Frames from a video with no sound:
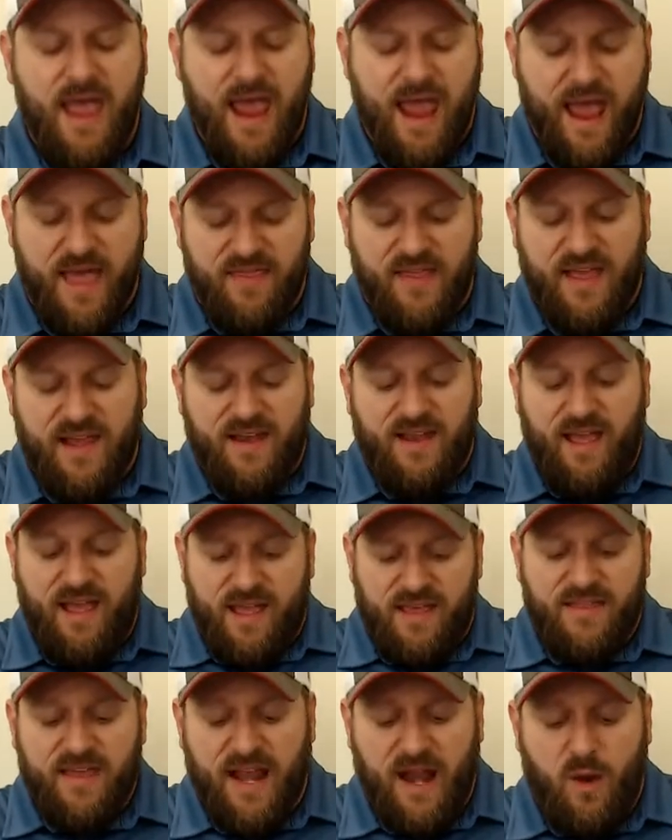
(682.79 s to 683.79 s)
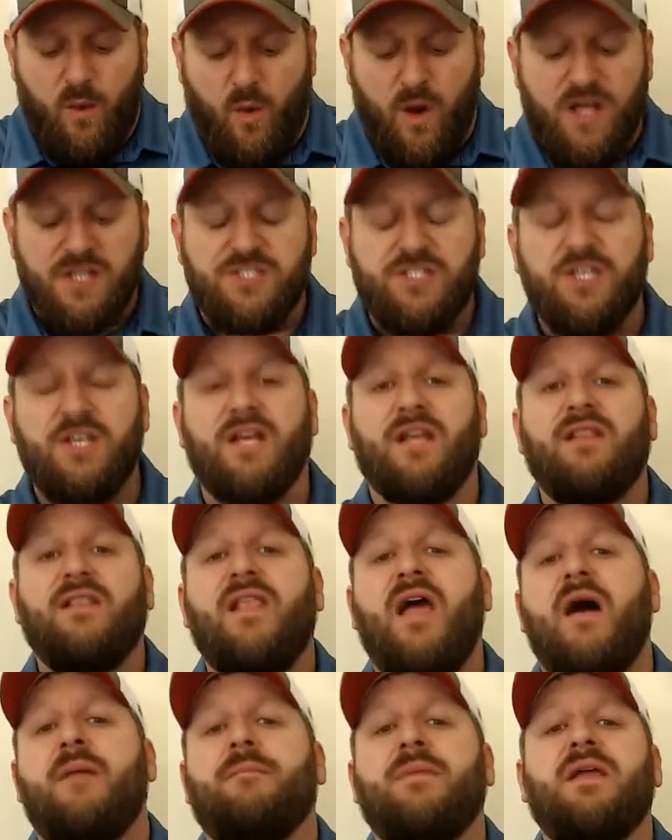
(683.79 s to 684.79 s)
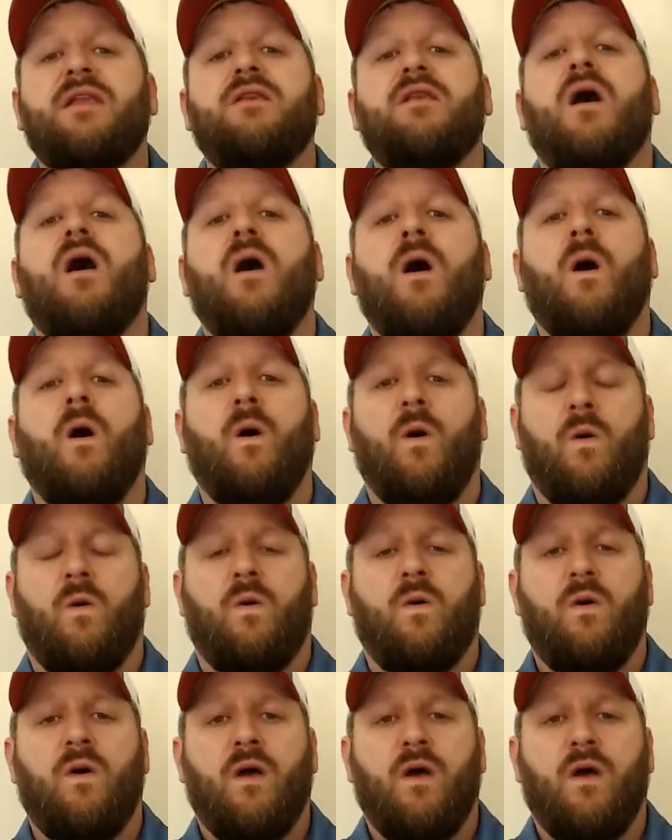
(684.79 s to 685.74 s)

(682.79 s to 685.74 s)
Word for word: And then, then I want you to let me know